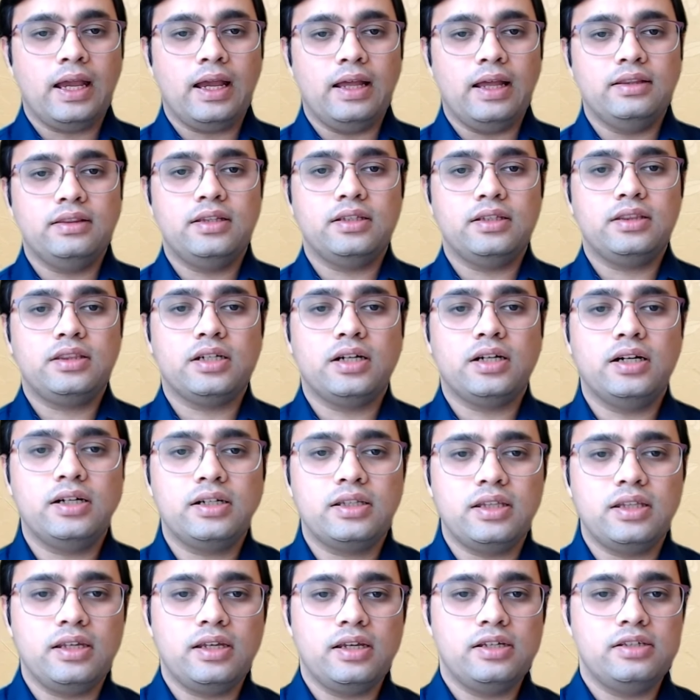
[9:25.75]
and the
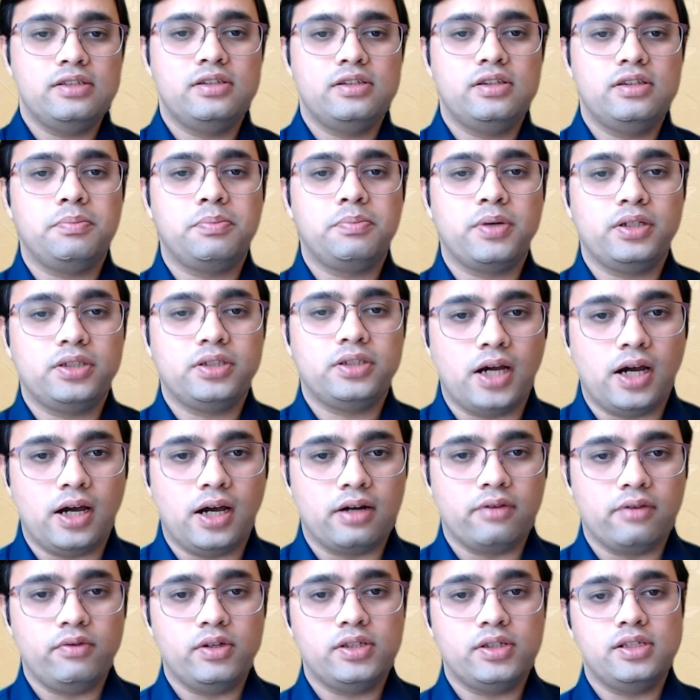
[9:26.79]
third thing is the prachar
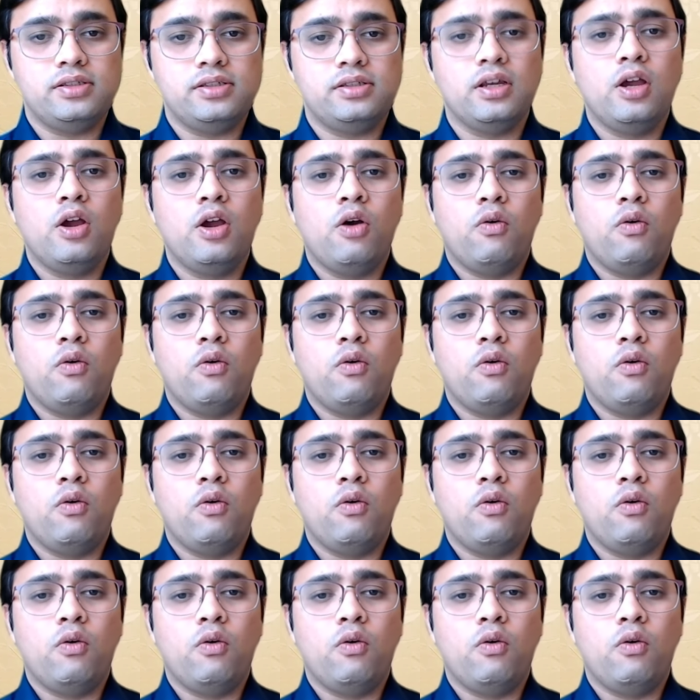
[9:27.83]
which is